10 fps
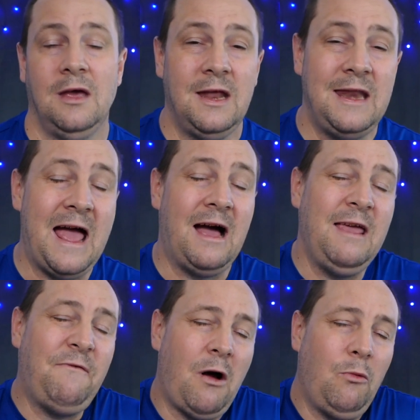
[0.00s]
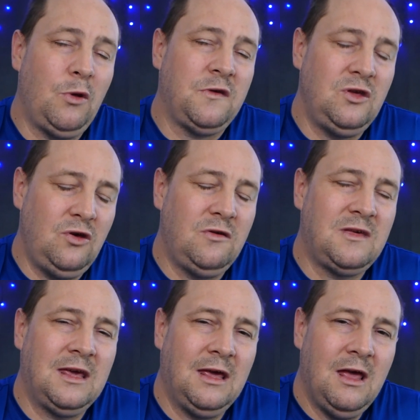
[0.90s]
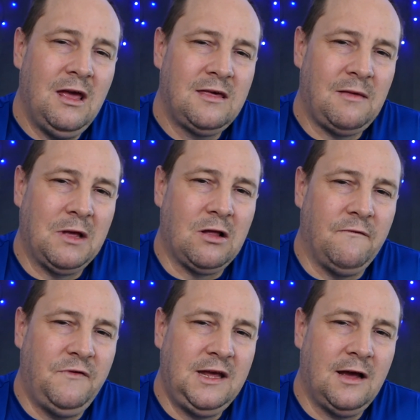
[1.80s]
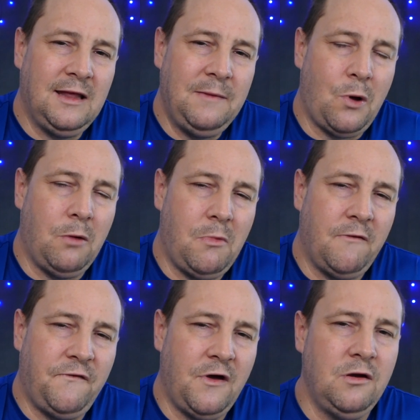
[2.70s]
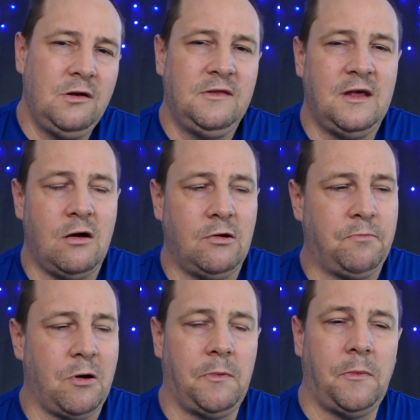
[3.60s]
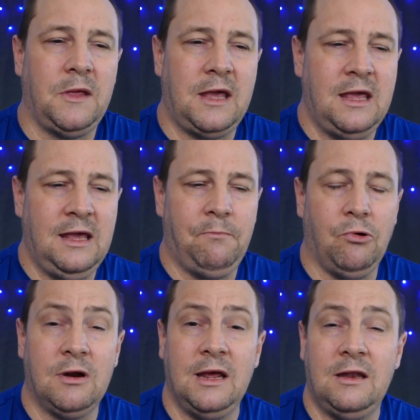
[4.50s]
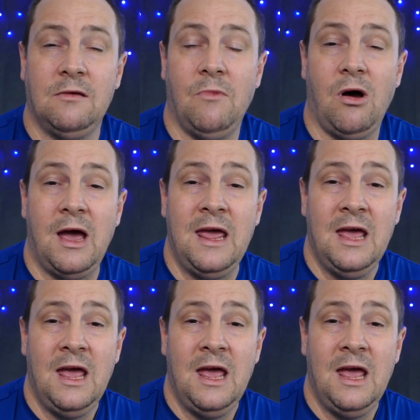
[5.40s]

Now, if I wasn't using something like VideoLeap on my phone, then I would probably import it into my